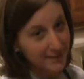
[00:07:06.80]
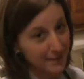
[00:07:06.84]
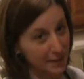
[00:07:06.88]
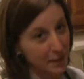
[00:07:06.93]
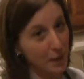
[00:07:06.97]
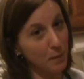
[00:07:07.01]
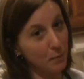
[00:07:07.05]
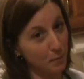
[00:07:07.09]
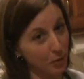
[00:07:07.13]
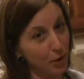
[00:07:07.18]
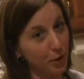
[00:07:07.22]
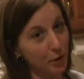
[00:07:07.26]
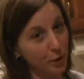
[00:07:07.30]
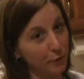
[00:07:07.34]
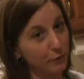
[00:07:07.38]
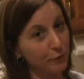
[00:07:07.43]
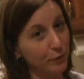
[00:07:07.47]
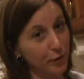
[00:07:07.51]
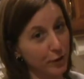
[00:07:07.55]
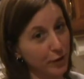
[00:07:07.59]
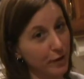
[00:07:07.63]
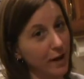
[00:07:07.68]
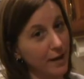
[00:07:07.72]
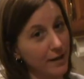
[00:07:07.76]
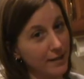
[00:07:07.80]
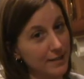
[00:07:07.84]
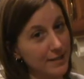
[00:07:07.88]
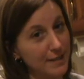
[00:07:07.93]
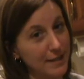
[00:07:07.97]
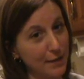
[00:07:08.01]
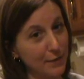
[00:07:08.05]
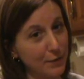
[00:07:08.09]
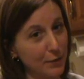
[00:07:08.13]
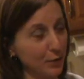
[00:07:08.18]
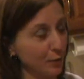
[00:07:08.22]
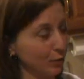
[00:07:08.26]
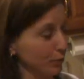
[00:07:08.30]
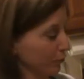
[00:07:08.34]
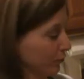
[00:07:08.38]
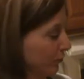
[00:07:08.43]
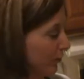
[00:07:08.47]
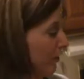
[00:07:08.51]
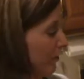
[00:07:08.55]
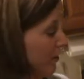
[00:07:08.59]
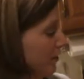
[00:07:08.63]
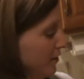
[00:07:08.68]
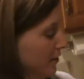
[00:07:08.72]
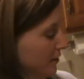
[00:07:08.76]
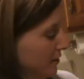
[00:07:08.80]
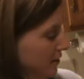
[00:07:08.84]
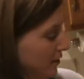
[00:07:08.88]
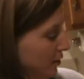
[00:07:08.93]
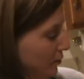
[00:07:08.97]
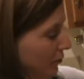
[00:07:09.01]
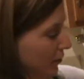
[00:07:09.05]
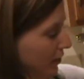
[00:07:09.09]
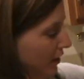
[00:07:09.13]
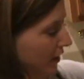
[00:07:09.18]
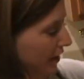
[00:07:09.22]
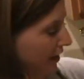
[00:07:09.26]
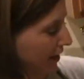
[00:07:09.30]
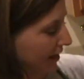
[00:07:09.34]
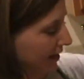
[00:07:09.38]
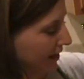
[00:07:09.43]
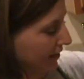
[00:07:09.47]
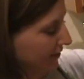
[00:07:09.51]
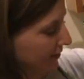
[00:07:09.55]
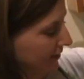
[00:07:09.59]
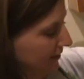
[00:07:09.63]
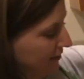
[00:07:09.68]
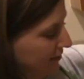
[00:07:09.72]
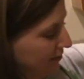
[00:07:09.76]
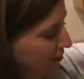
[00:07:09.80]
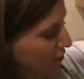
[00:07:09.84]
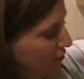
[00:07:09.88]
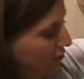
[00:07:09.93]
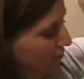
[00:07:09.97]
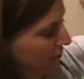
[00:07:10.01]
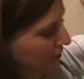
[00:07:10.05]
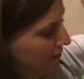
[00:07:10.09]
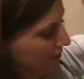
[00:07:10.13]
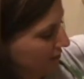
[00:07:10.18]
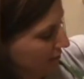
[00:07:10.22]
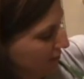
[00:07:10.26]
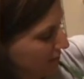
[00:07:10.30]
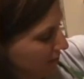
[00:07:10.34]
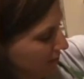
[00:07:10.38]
I said, I'm cooking for a 9 and 7-year-old. So we're going to add this to it.